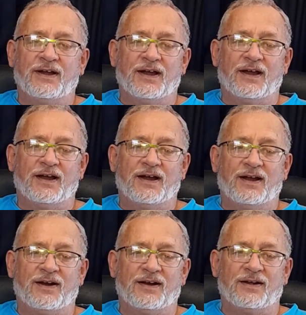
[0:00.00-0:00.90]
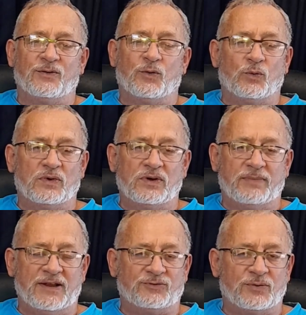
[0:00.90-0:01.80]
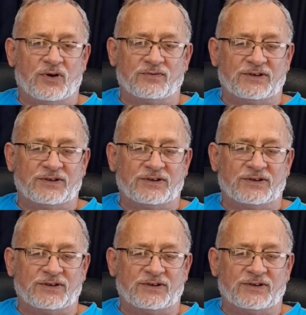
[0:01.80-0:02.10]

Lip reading: all bets were off